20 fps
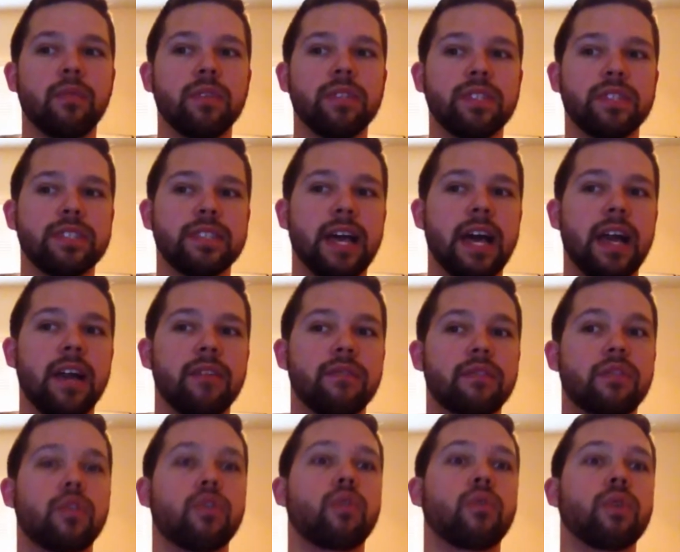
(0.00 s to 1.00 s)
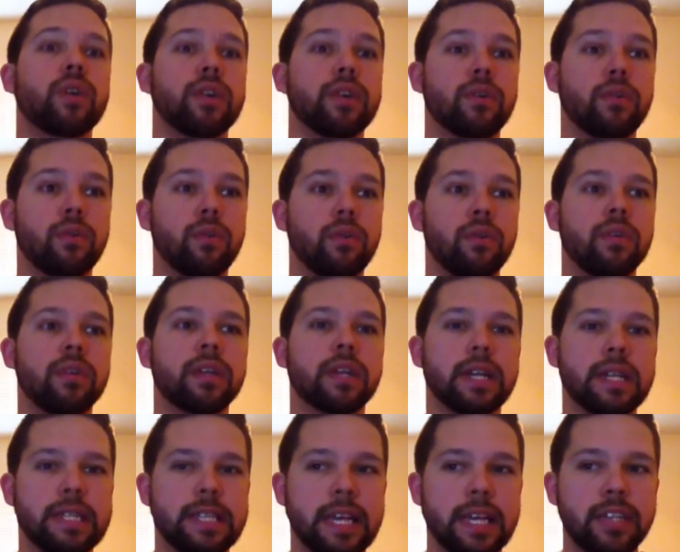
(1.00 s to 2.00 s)
which is that of critical
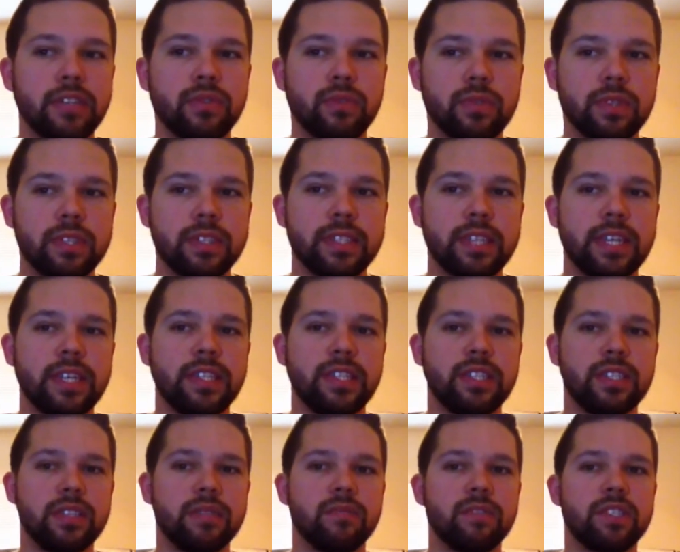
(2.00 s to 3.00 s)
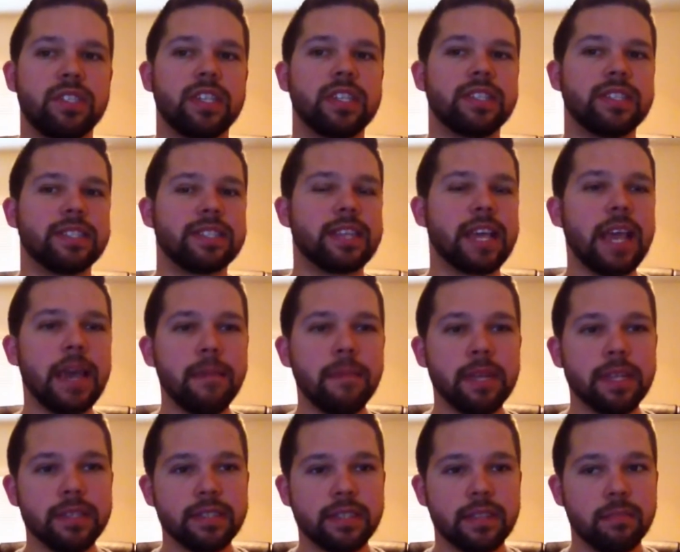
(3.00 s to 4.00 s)
contextualization, which
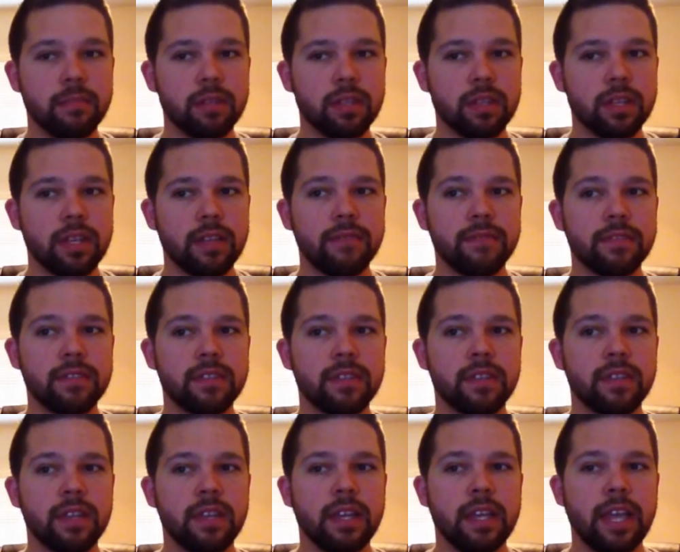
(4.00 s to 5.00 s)
examines the beliefs